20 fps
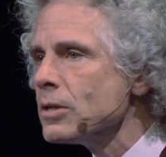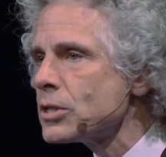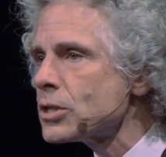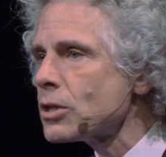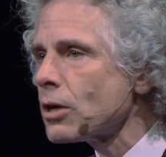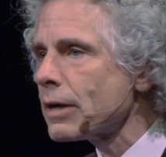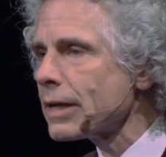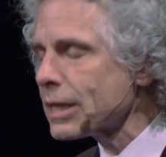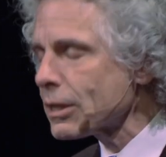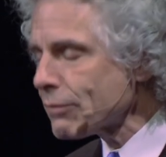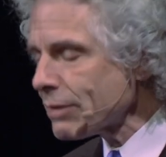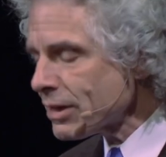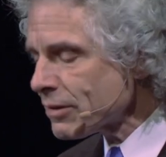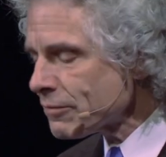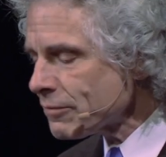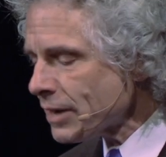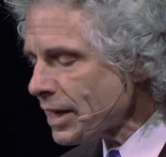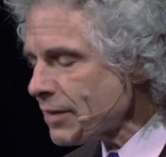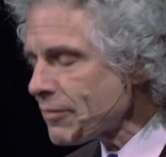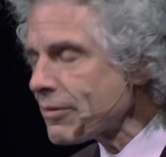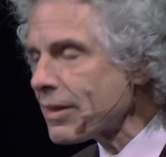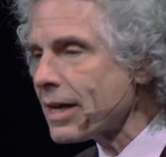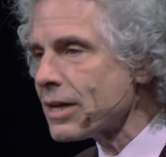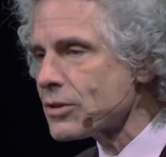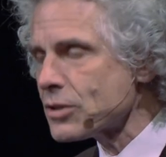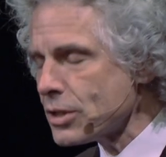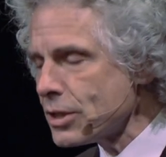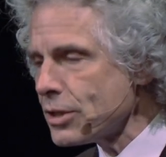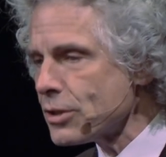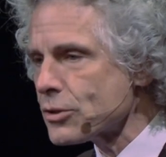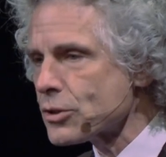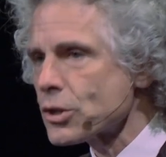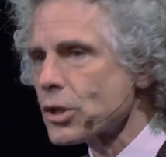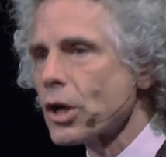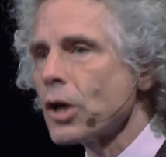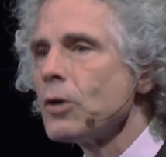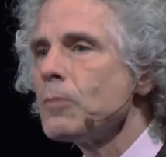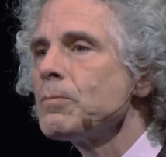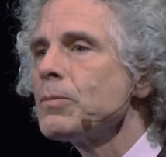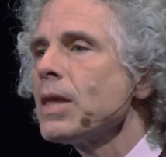starting around 5,000 years
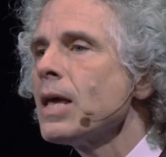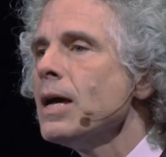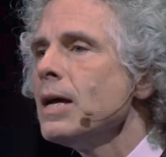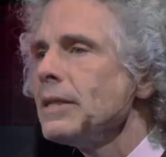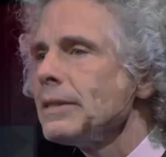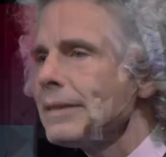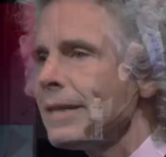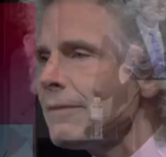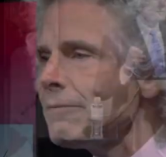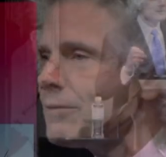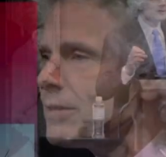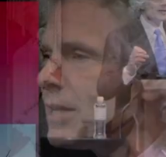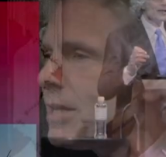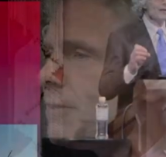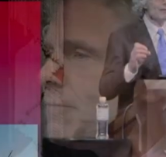ago left